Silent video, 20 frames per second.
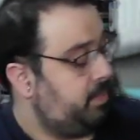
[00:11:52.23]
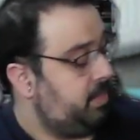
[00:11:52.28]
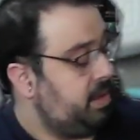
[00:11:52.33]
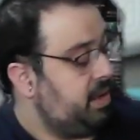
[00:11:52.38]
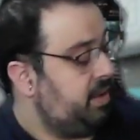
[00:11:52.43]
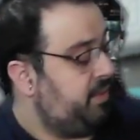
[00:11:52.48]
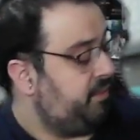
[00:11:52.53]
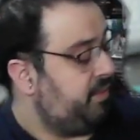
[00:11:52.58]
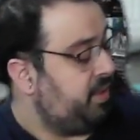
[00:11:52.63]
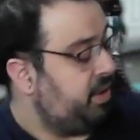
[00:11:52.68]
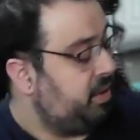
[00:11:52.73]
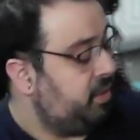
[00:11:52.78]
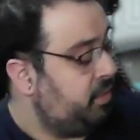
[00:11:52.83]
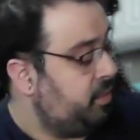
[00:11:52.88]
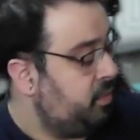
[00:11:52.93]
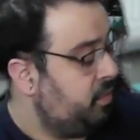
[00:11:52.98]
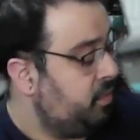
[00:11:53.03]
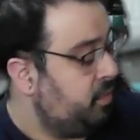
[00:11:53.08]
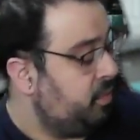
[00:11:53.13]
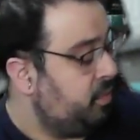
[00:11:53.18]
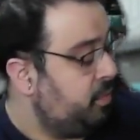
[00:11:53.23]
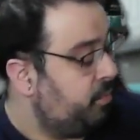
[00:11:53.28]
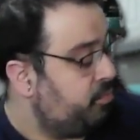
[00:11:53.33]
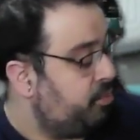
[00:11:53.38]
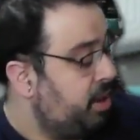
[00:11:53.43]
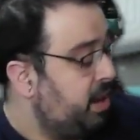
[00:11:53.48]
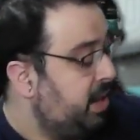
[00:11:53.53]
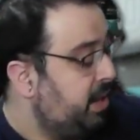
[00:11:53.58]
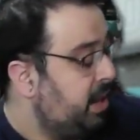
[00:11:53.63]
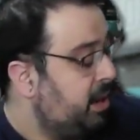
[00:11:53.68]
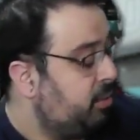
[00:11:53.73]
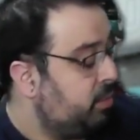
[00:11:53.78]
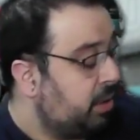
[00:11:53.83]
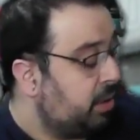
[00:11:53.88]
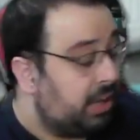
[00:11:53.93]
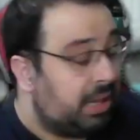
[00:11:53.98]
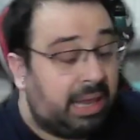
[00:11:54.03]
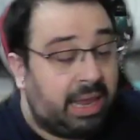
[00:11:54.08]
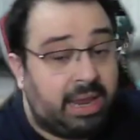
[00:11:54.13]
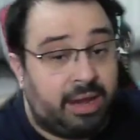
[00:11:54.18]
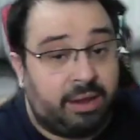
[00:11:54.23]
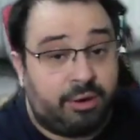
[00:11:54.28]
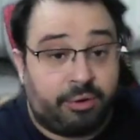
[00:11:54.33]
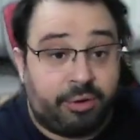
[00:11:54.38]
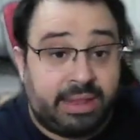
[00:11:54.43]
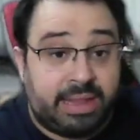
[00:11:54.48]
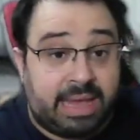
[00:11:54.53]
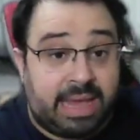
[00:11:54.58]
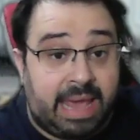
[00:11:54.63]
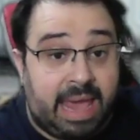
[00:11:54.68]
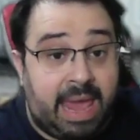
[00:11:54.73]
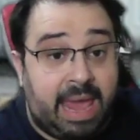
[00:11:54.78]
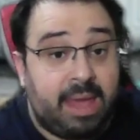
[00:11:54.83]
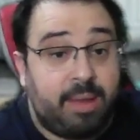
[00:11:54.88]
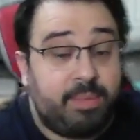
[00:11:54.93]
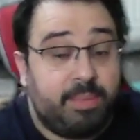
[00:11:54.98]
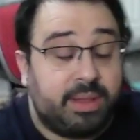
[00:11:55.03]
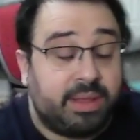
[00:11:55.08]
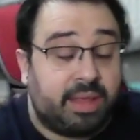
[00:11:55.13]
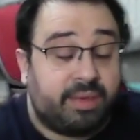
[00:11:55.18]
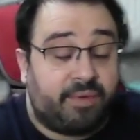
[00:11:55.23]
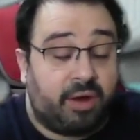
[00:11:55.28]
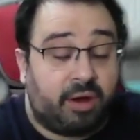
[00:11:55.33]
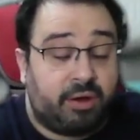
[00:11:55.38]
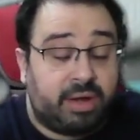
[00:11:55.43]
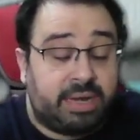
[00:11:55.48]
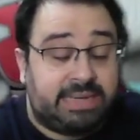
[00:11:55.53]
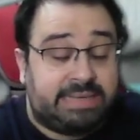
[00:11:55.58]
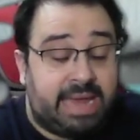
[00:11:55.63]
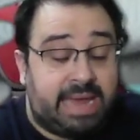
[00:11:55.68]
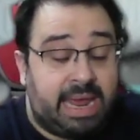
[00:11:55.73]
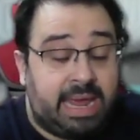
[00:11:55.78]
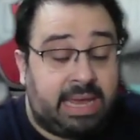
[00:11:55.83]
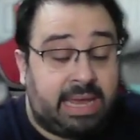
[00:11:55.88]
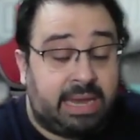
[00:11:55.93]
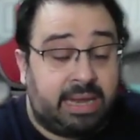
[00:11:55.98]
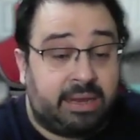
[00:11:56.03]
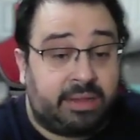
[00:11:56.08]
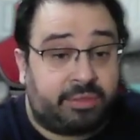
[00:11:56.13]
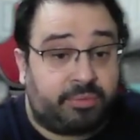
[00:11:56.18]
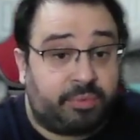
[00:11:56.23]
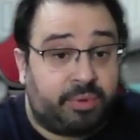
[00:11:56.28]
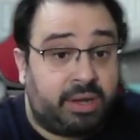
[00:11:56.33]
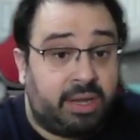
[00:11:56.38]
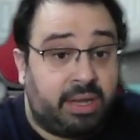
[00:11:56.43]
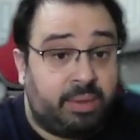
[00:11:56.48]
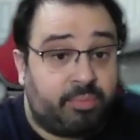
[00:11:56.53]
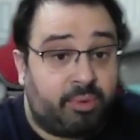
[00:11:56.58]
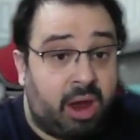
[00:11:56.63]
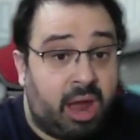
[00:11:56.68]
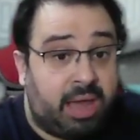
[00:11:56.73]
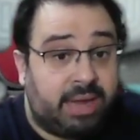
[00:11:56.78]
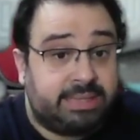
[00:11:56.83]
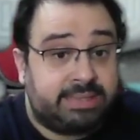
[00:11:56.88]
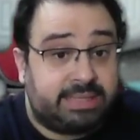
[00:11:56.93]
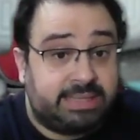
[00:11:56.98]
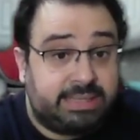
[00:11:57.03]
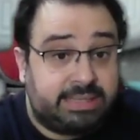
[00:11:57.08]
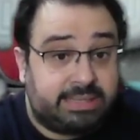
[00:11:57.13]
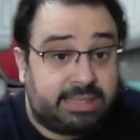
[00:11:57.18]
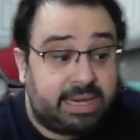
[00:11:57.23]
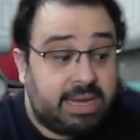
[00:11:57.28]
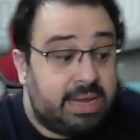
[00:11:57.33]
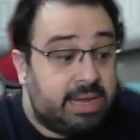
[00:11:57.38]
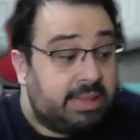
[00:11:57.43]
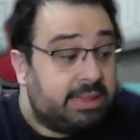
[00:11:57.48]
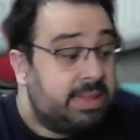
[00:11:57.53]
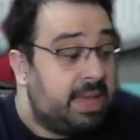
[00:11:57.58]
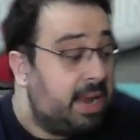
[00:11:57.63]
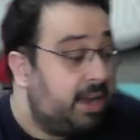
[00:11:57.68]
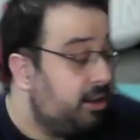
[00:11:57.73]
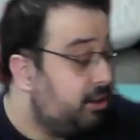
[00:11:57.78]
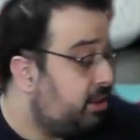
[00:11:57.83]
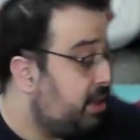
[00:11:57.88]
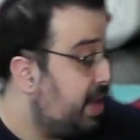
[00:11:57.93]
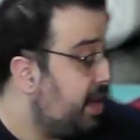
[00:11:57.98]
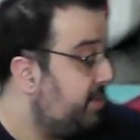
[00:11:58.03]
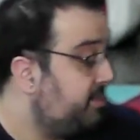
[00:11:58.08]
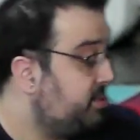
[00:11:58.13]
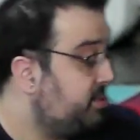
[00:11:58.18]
if you bring it out later in the game and they've already taken 3 prizes, then it'll have